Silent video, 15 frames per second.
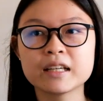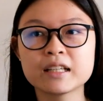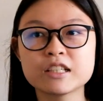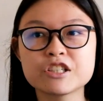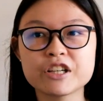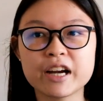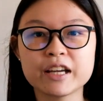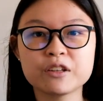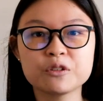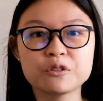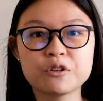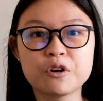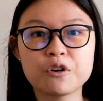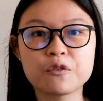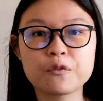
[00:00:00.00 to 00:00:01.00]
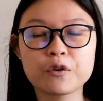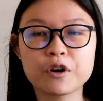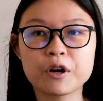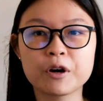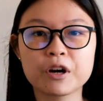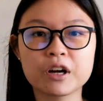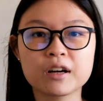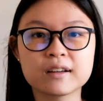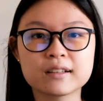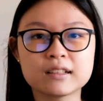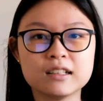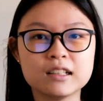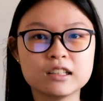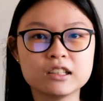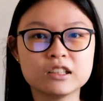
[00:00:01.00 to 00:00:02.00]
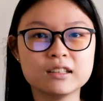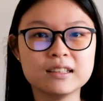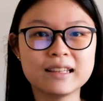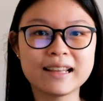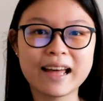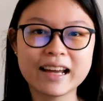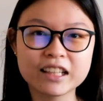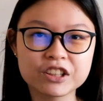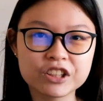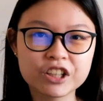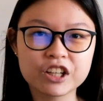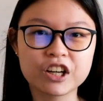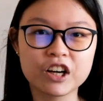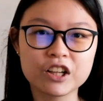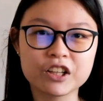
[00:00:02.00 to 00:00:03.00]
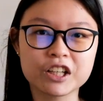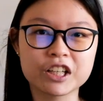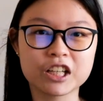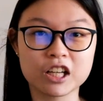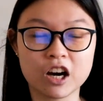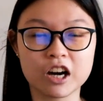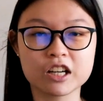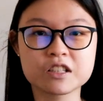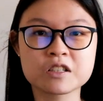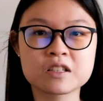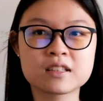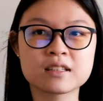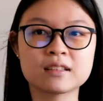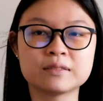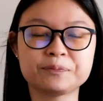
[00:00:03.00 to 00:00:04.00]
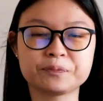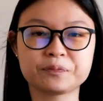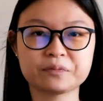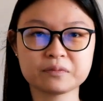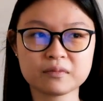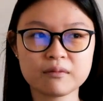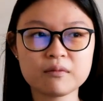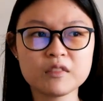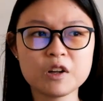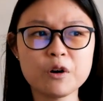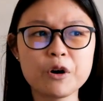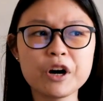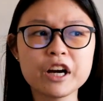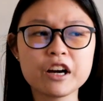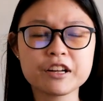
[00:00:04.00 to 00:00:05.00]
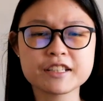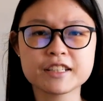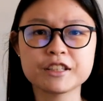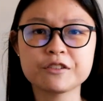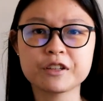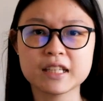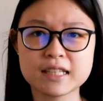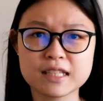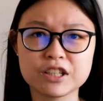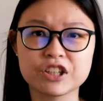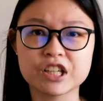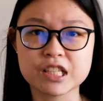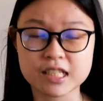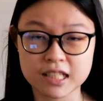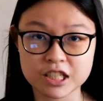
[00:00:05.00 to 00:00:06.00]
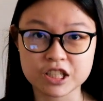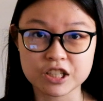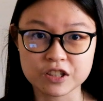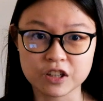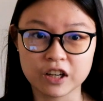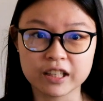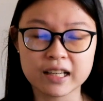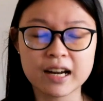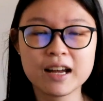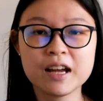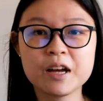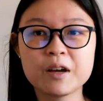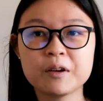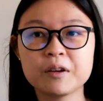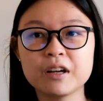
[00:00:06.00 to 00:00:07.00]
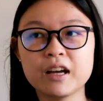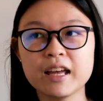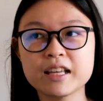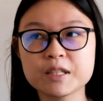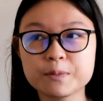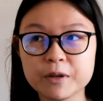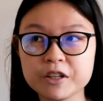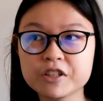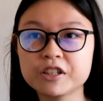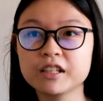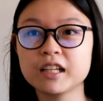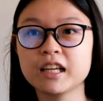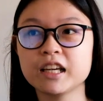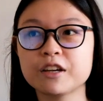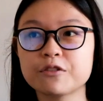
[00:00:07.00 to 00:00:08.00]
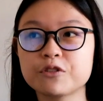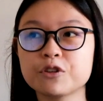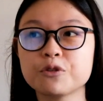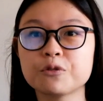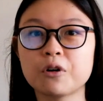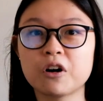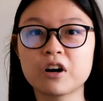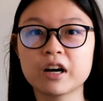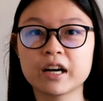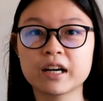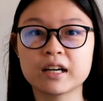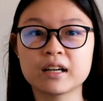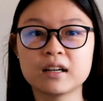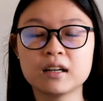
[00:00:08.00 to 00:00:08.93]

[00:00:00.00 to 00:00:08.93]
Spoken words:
Try to go for lighter colored yarns or yarns that you can see your stitches on, especially if you are